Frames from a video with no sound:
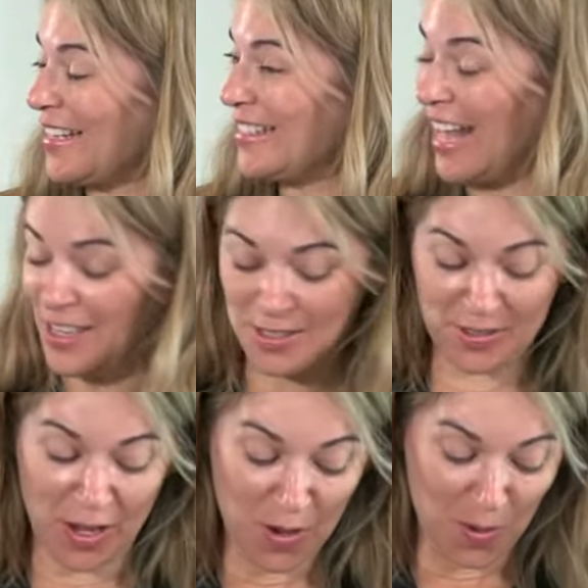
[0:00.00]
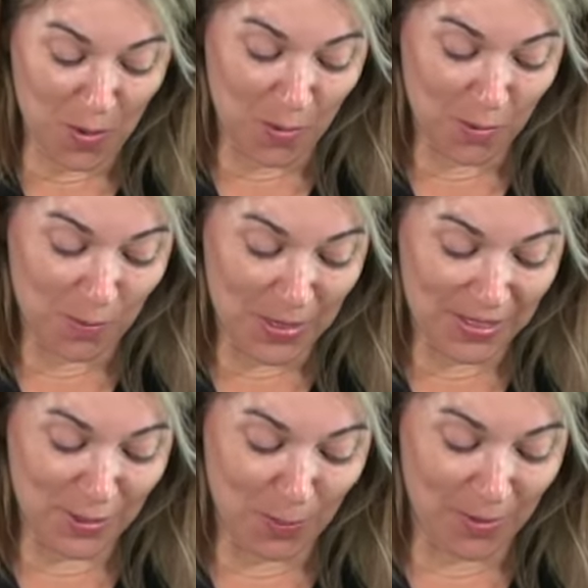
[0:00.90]
Is that so, That's Mr.
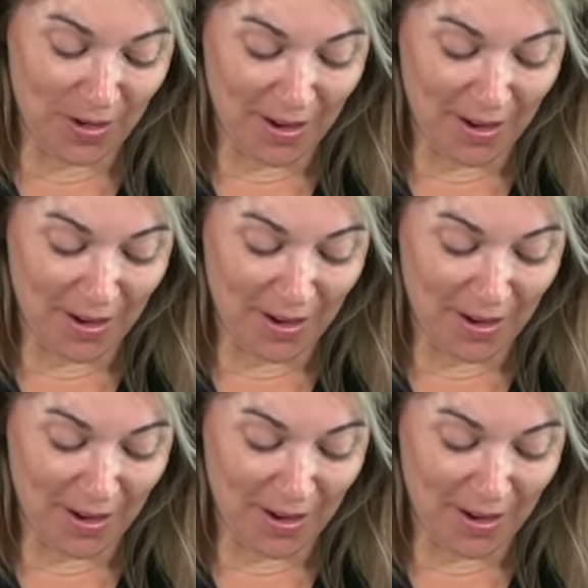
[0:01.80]
Correct.